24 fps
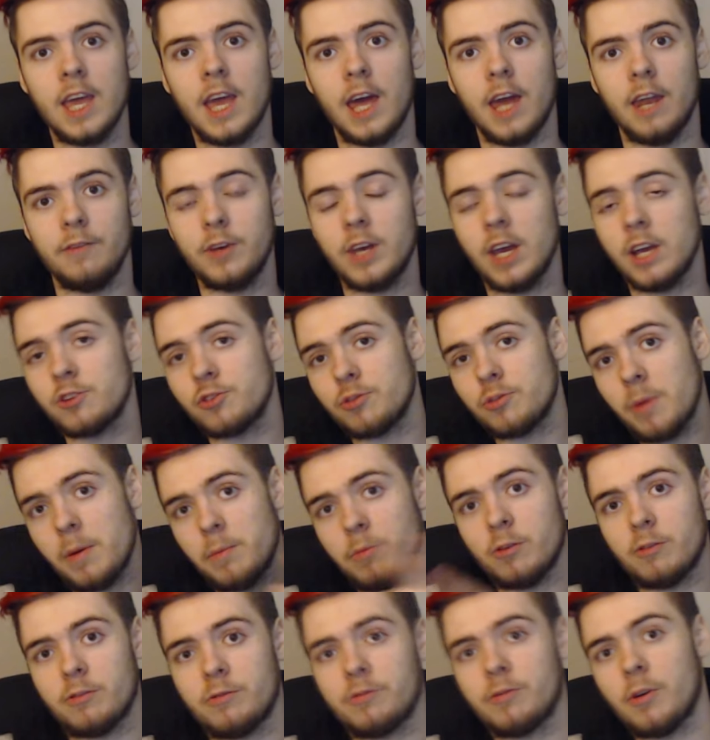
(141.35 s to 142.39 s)
And if you guys
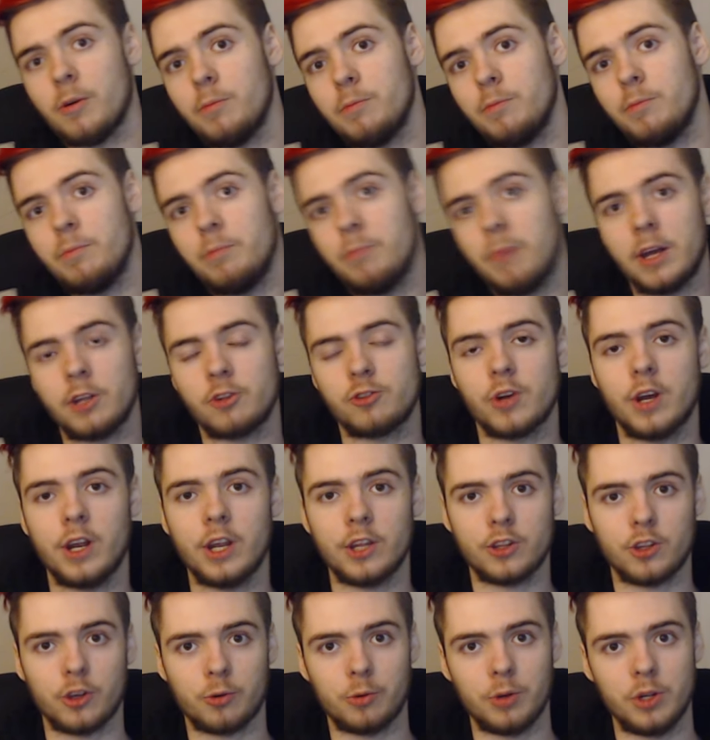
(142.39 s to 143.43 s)
remember from my Try
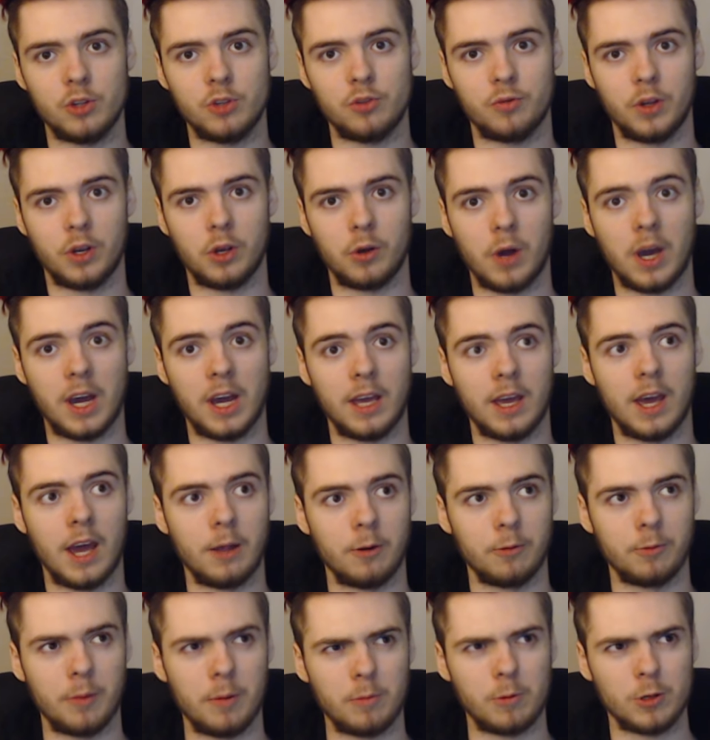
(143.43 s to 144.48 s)
Not to Cringe video, I, I
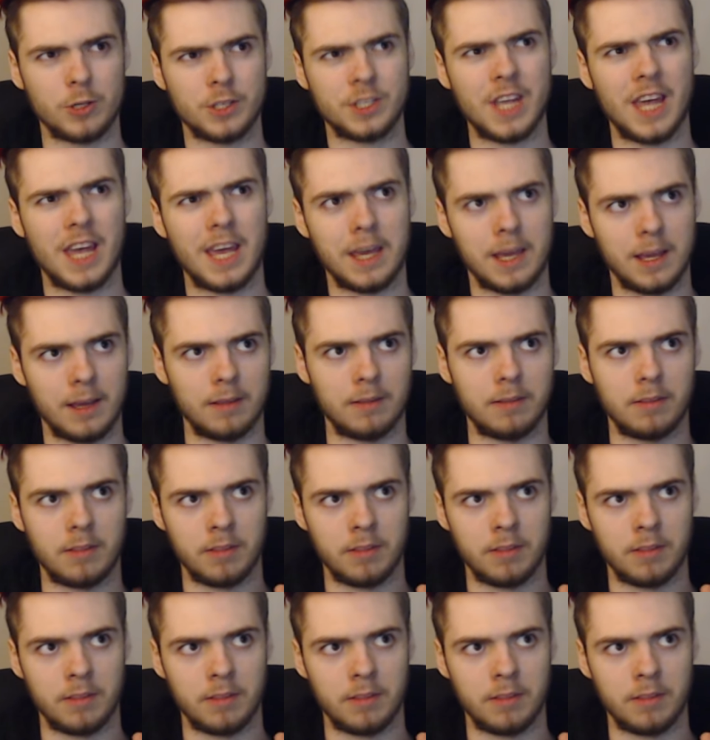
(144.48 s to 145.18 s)
remember saying